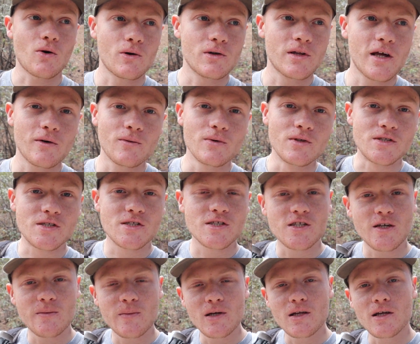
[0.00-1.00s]
or they would
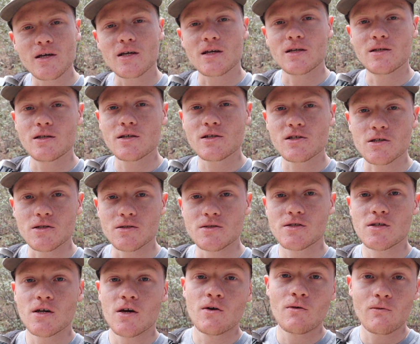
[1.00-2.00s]
simulate
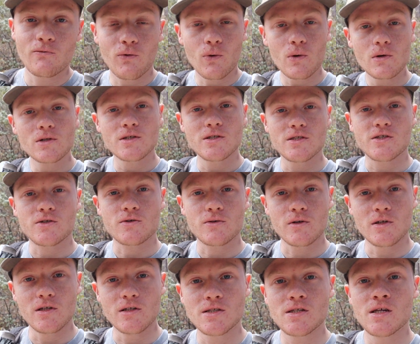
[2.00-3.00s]
conditions for these
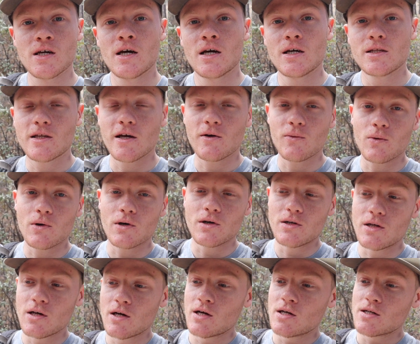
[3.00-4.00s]
trees that
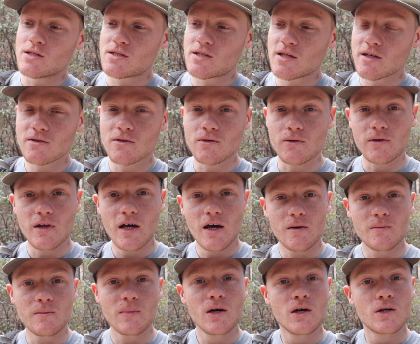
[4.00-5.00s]
would signal
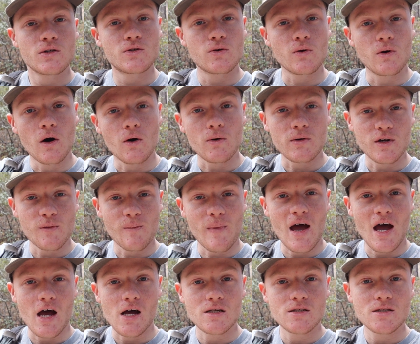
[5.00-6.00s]
them to go into
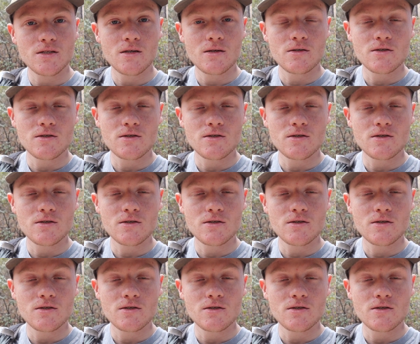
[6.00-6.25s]
mast.